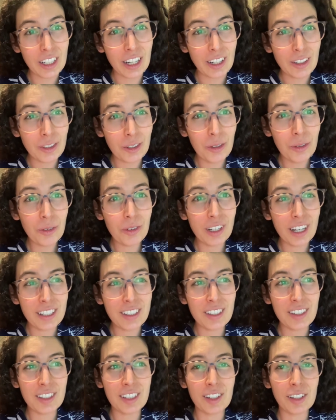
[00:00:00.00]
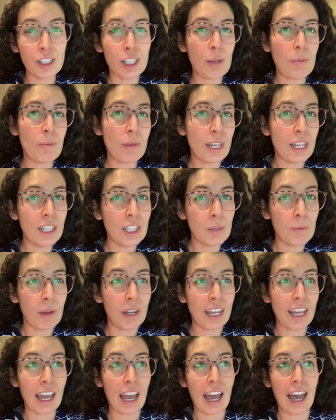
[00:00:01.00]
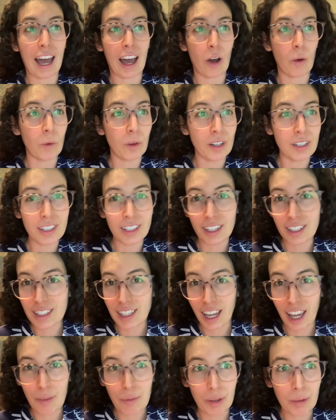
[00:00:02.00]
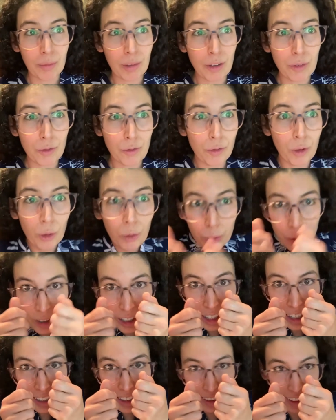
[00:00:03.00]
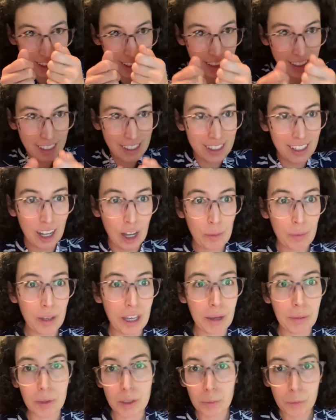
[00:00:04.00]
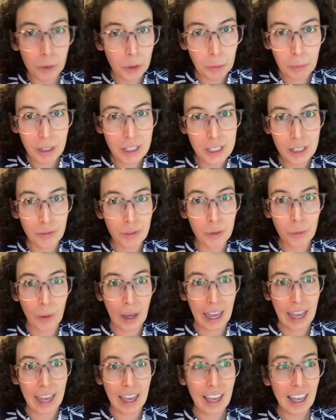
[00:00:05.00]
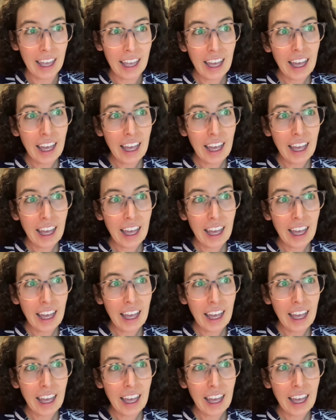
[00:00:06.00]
I don't necessarily mean spending hours at a time on my phone like this, not being able to pull myself away.